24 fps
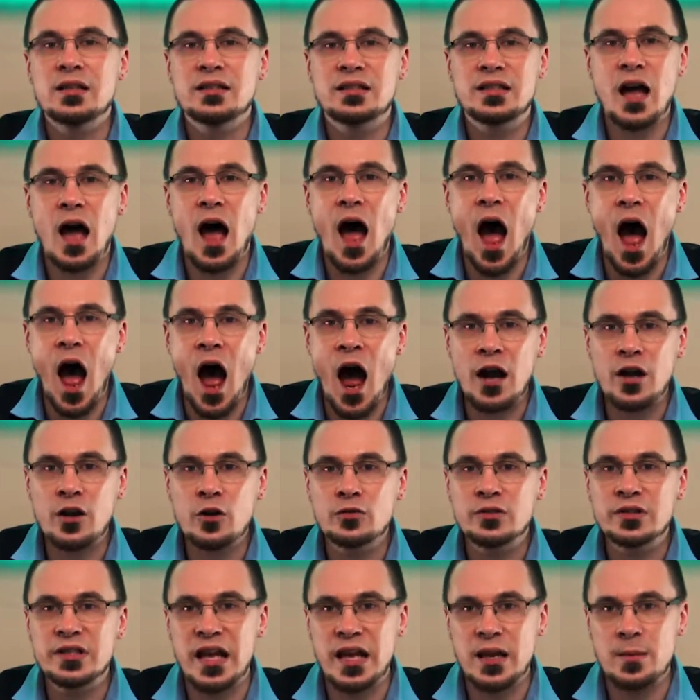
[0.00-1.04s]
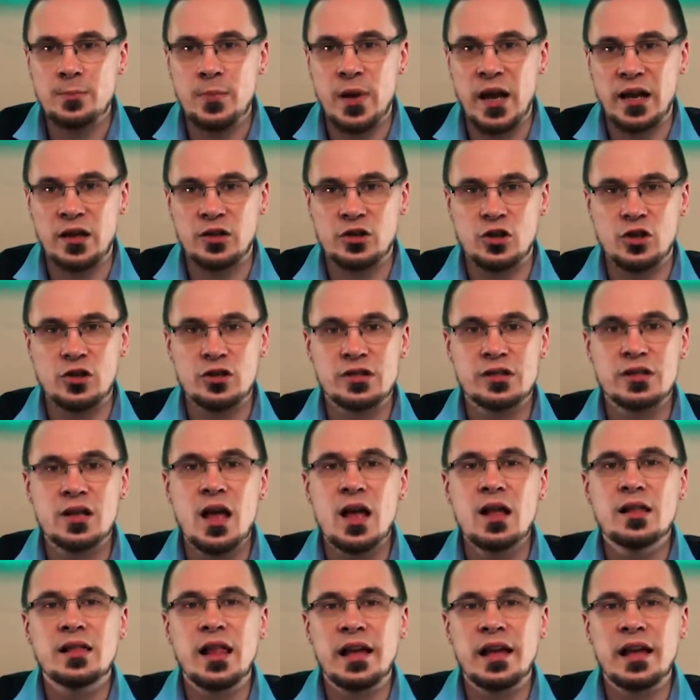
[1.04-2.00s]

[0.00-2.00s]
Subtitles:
to auto take pictures